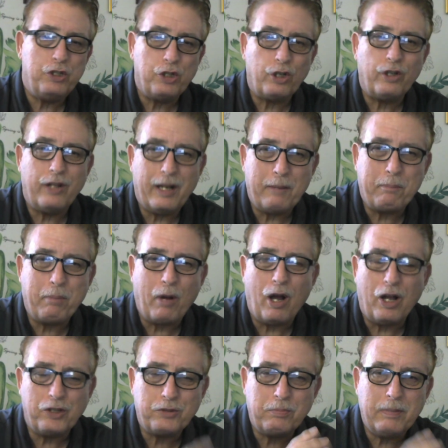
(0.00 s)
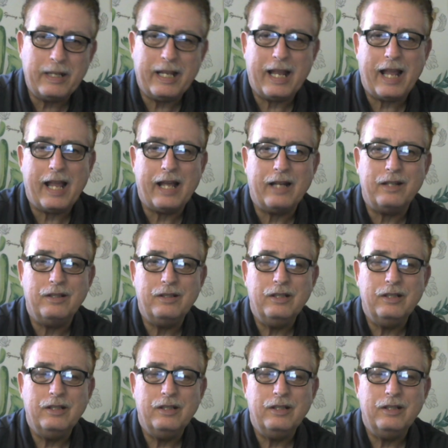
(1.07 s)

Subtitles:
sugar that I possibly can,